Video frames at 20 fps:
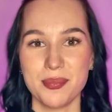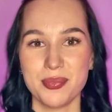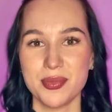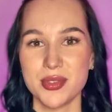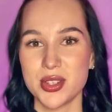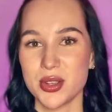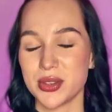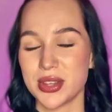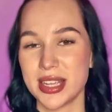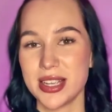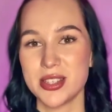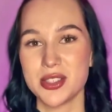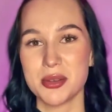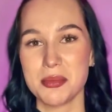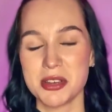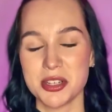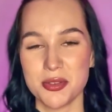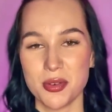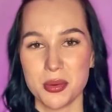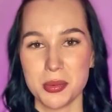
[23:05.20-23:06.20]
so thank you so
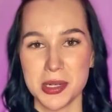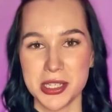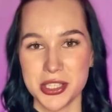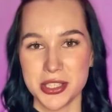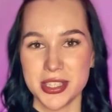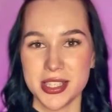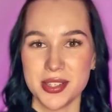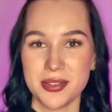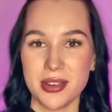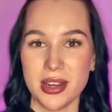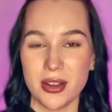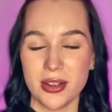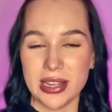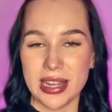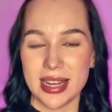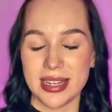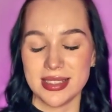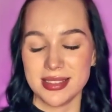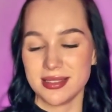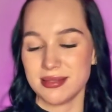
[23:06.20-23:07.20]
much for watching this video
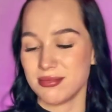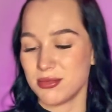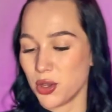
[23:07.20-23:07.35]
again.